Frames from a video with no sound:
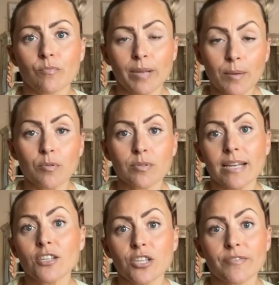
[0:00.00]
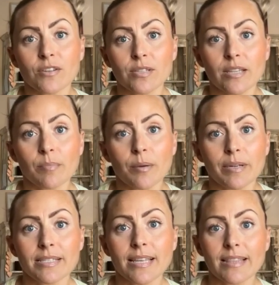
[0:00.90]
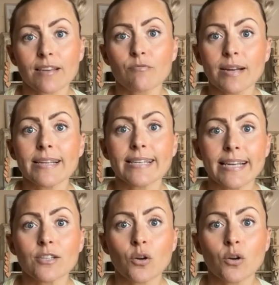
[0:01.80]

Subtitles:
people's energy fields at the moment is that they really need